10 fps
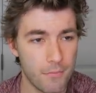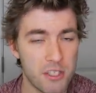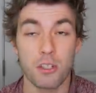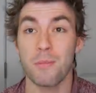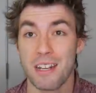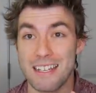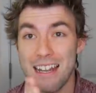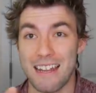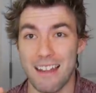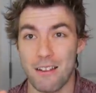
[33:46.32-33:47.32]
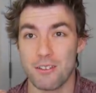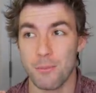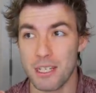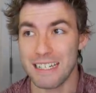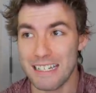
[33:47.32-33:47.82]
Assuming
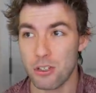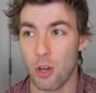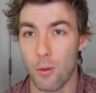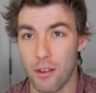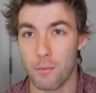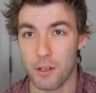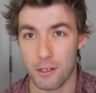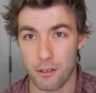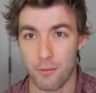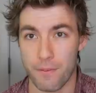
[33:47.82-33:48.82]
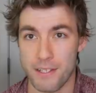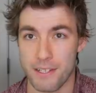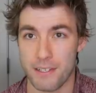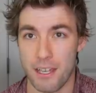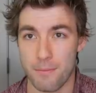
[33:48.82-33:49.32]
I didn't know that I wanted to do
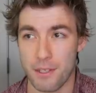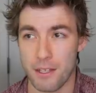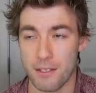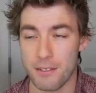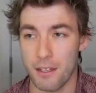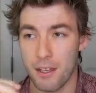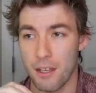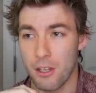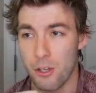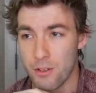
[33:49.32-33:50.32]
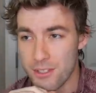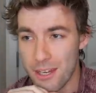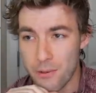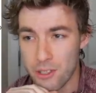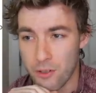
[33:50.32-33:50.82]
physics yet, because you could
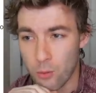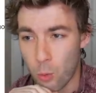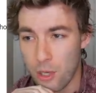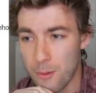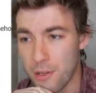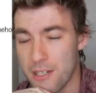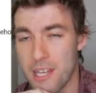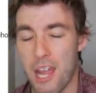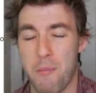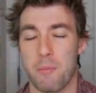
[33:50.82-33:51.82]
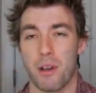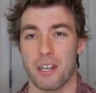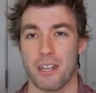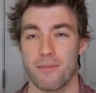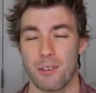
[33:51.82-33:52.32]
save yourself quite a bit of time and
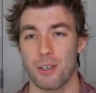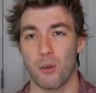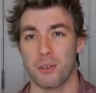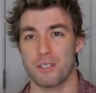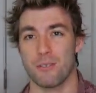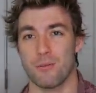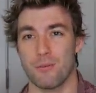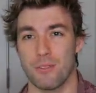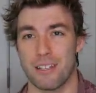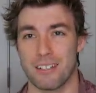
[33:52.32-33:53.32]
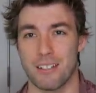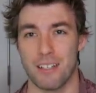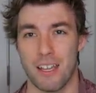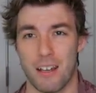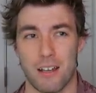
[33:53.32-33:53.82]
money going to like
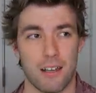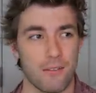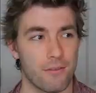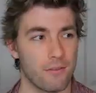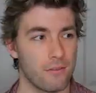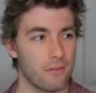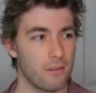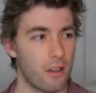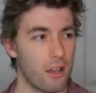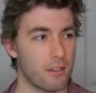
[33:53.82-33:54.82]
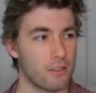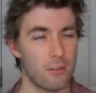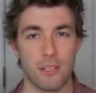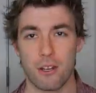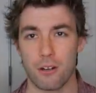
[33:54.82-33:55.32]
a
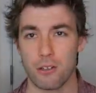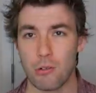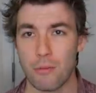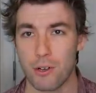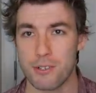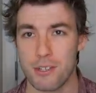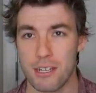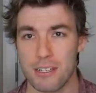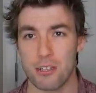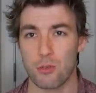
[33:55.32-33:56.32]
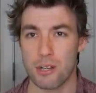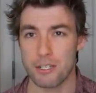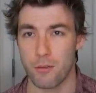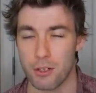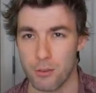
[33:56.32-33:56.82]
two-year university and then
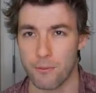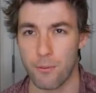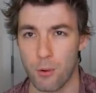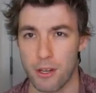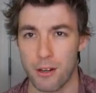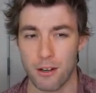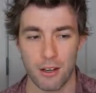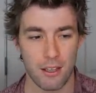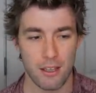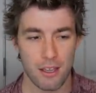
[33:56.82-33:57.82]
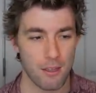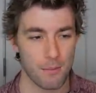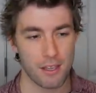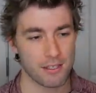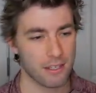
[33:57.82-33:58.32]
transferring to a four-year,
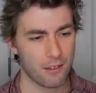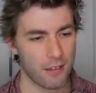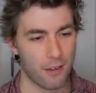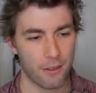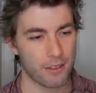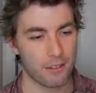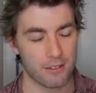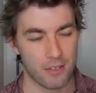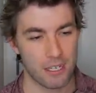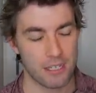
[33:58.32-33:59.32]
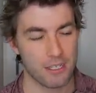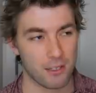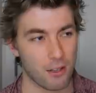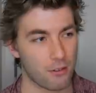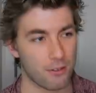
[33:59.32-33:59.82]
because I don't think there's a need to
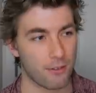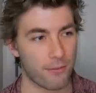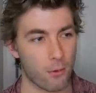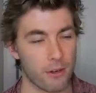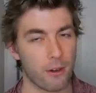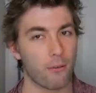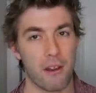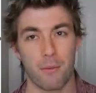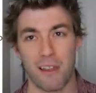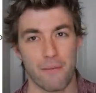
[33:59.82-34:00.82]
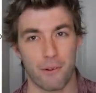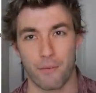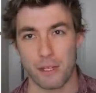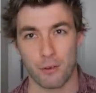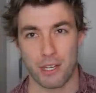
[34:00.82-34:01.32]
go to a four-year right away if you're
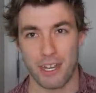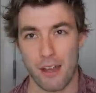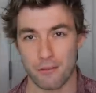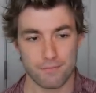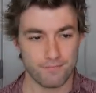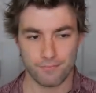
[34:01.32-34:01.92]
figuring it out.